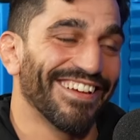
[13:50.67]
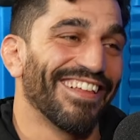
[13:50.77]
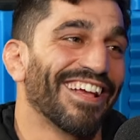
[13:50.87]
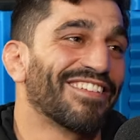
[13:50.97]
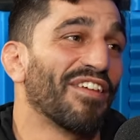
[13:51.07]

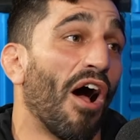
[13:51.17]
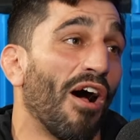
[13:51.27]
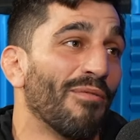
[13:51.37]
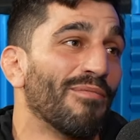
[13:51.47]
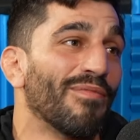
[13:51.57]
like
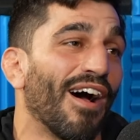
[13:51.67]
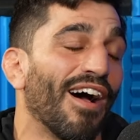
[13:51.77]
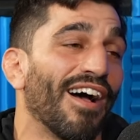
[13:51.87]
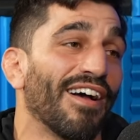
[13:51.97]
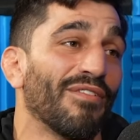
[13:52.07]
Dom,
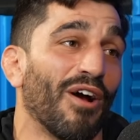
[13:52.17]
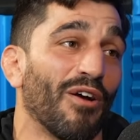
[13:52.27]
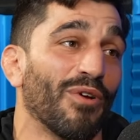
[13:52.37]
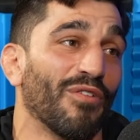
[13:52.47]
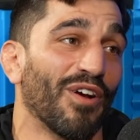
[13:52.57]
uh, our,
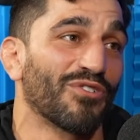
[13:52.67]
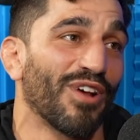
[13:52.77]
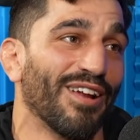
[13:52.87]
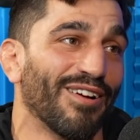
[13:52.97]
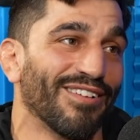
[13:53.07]
one of our
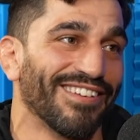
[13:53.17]
trainers.